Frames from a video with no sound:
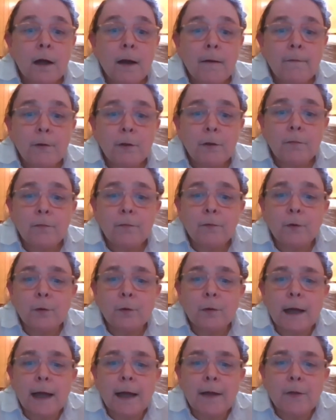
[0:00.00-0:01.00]
cover the
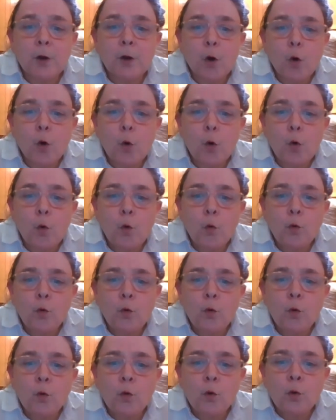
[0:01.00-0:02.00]
fruit and the
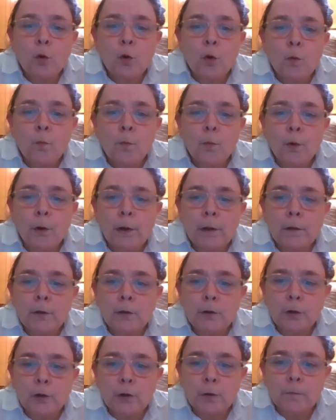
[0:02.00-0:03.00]
whole
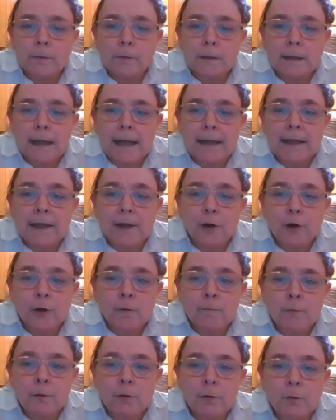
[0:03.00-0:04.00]
boiled herbs and the
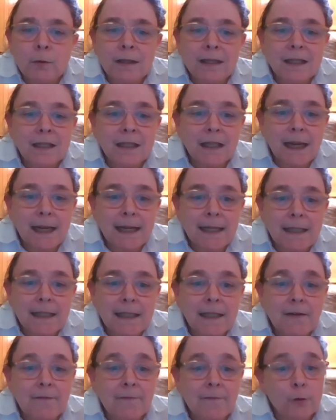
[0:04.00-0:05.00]
herbs with
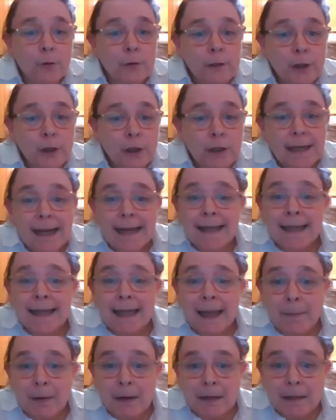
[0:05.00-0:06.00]
slices of oranges and
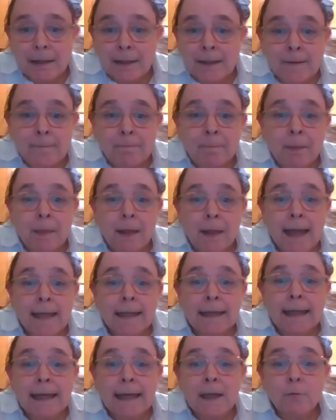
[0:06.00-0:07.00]
lemons,
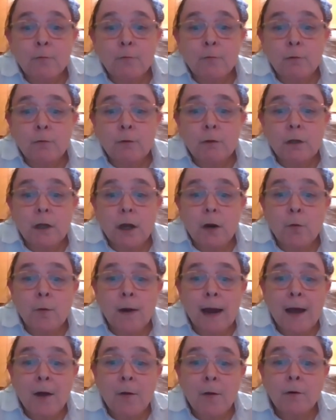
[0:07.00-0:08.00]
and lay the roots
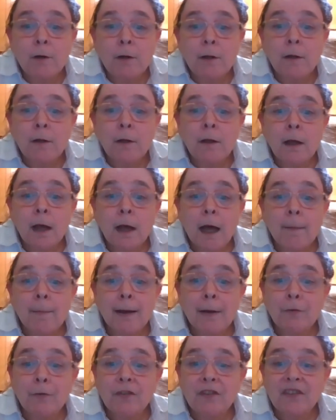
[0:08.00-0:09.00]
around
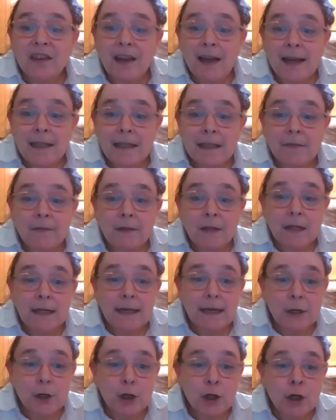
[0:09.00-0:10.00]
about the sides of the
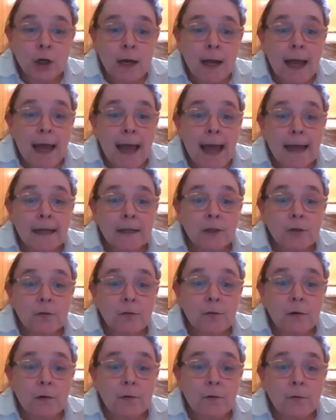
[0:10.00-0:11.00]
dish, and
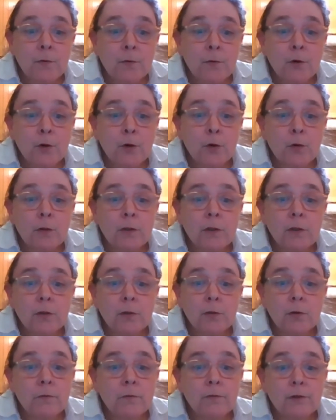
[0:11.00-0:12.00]
strew good
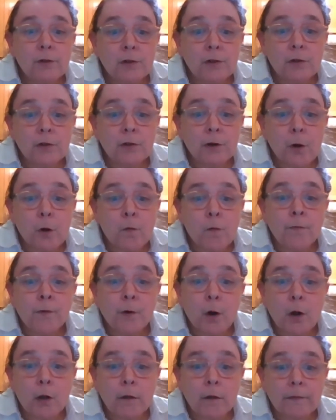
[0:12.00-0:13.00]
store of sugar
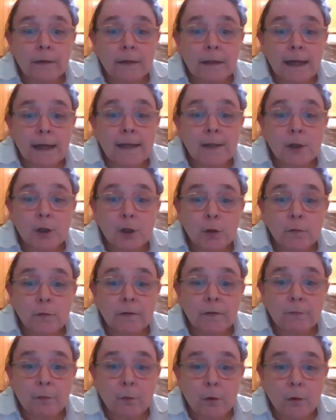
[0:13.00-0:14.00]
over all of it, and serve
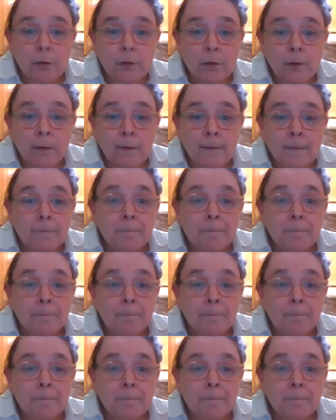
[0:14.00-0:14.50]
it forth.